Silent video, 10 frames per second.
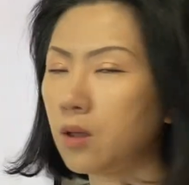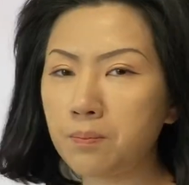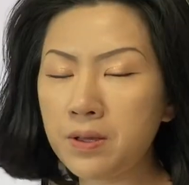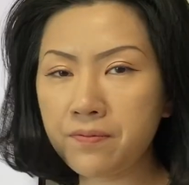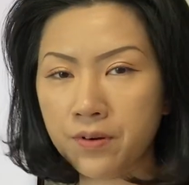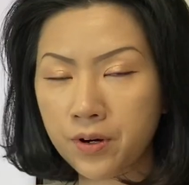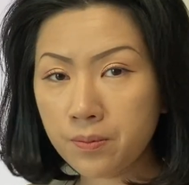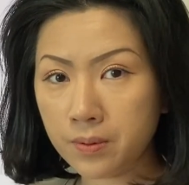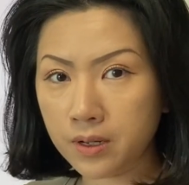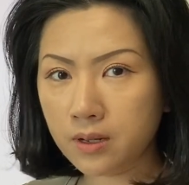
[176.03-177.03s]
be verb
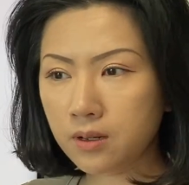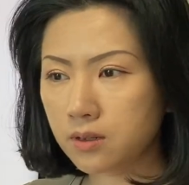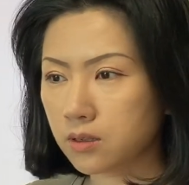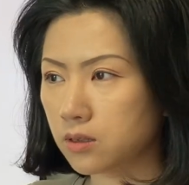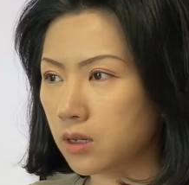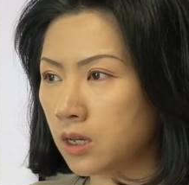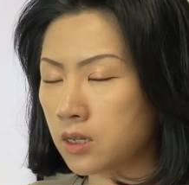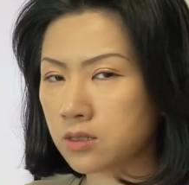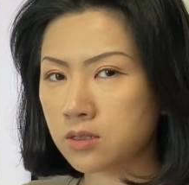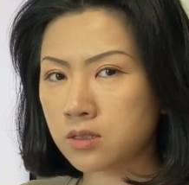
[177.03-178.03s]

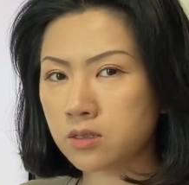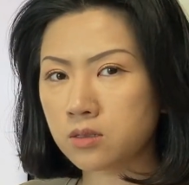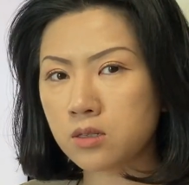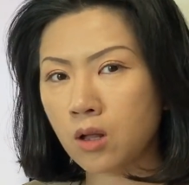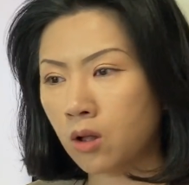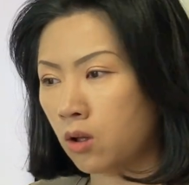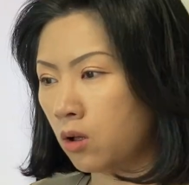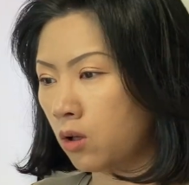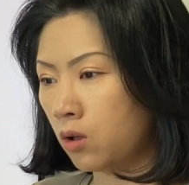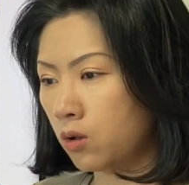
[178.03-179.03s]
is
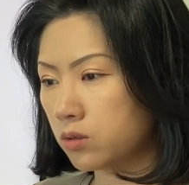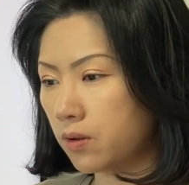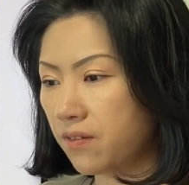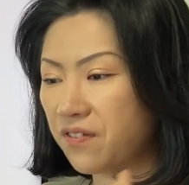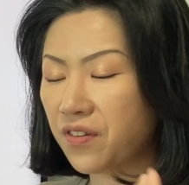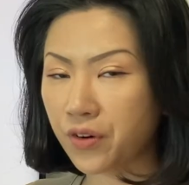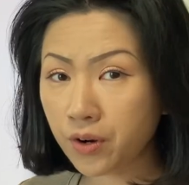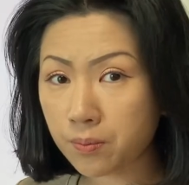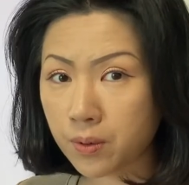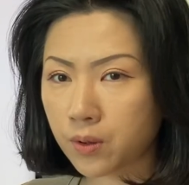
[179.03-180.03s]
the
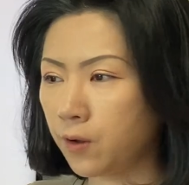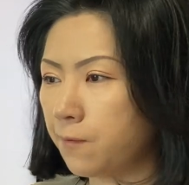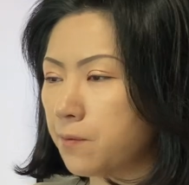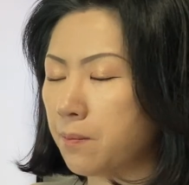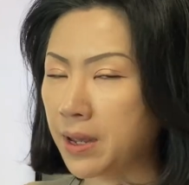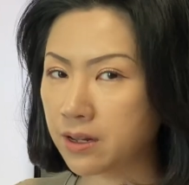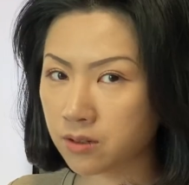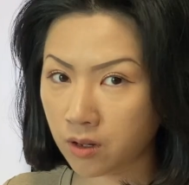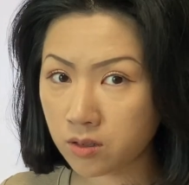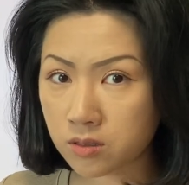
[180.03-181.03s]
verb of the main
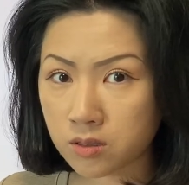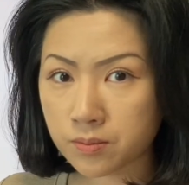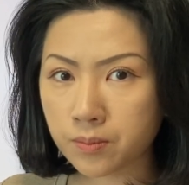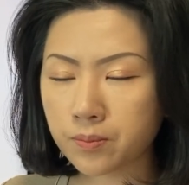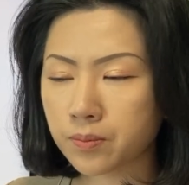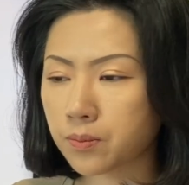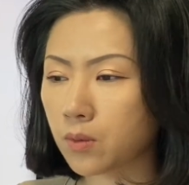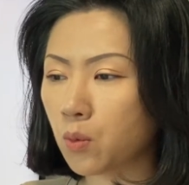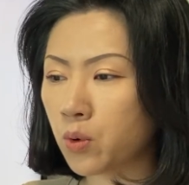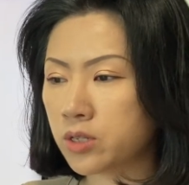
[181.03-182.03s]
clause,
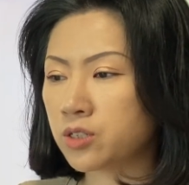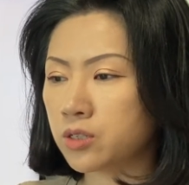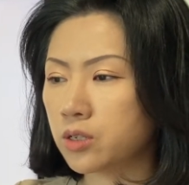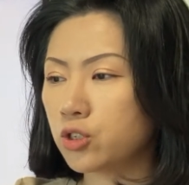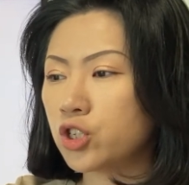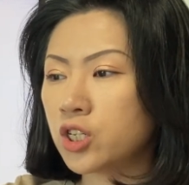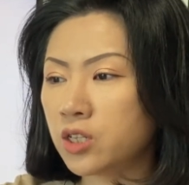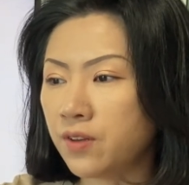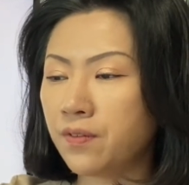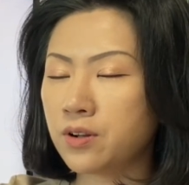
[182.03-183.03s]
which
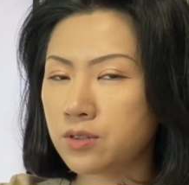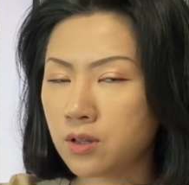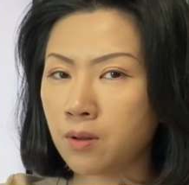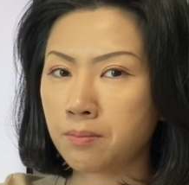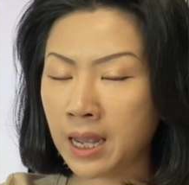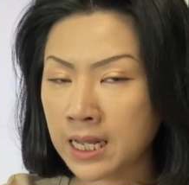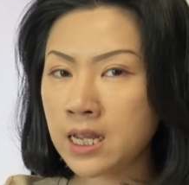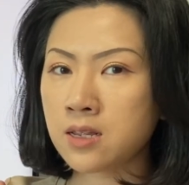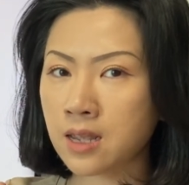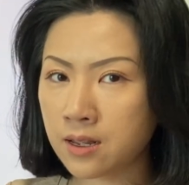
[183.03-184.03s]
delivers the main
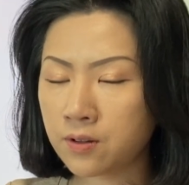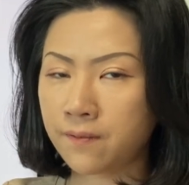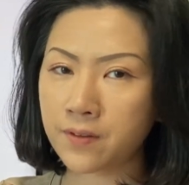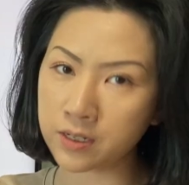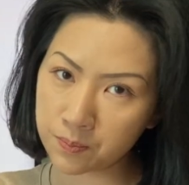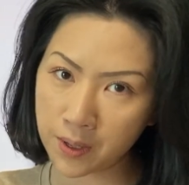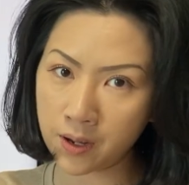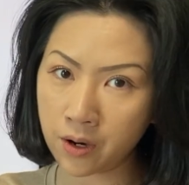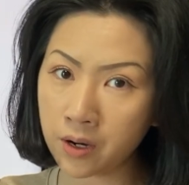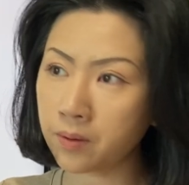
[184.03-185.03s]
intent of the speaker.